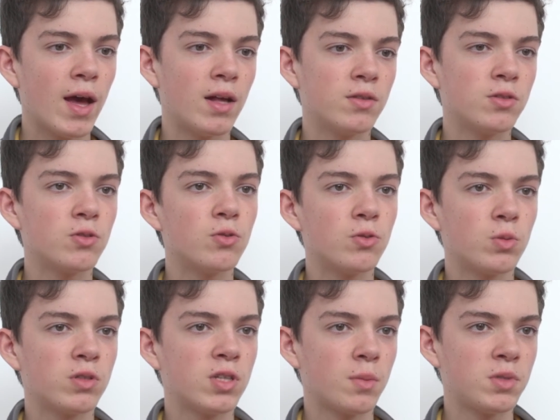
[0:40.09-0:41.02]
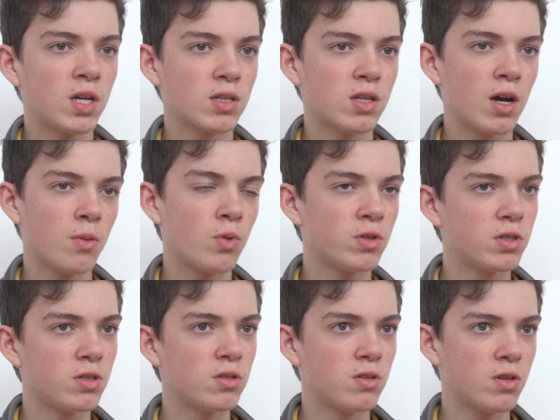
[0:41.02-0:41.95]
and all the subjects I
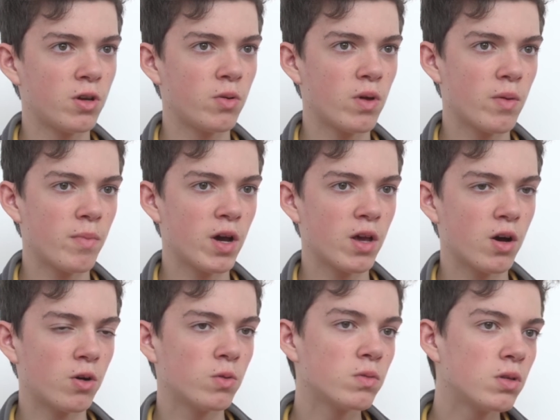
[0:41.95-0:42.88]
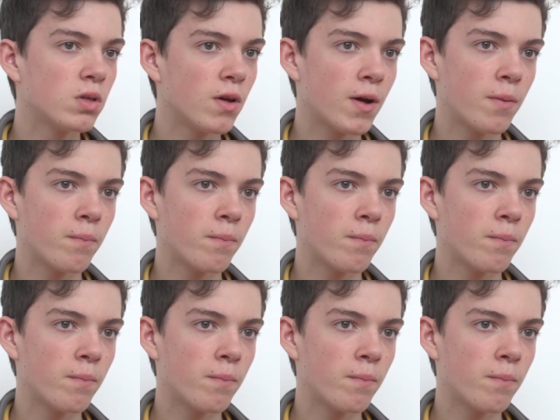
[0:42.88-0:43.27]
wanted to do in my old